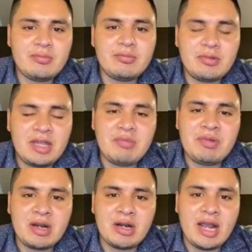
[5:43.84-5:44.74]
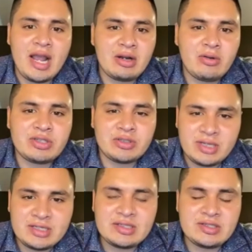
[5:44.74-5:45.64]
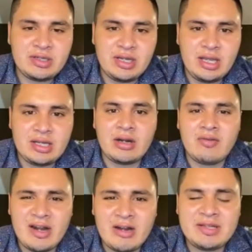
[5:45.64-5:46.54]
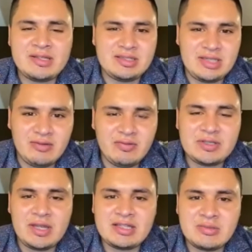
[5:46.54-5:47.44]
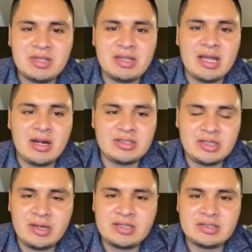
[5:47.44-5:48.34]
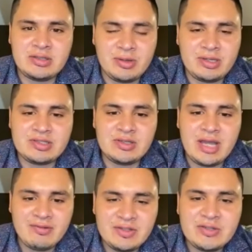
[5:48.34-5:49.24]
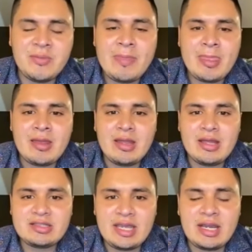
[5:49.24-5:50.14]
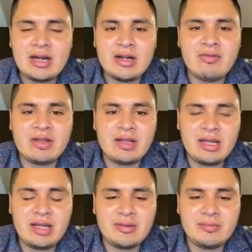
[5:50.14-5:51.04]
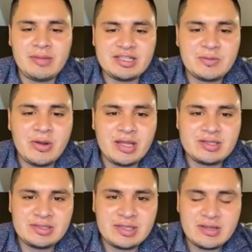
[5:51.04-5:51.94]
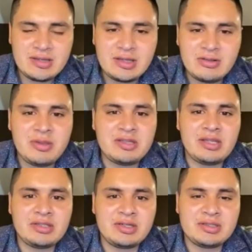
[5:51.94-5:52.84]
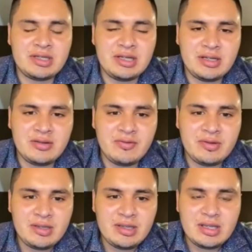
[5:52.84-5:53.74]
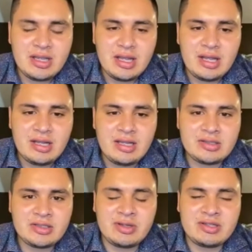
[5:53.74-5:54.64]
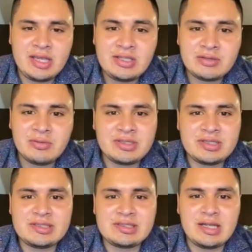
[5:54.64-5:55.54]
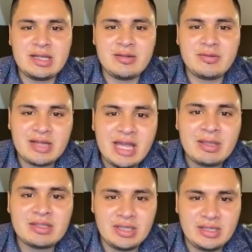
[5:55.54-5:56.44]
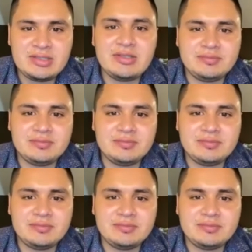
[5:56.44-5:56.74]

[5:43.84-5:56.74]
keeping our agricultural industry and our environment safe. So that's something that our generation is going to have to take care of, as well as the looming dangers of industrialization, which is climate change.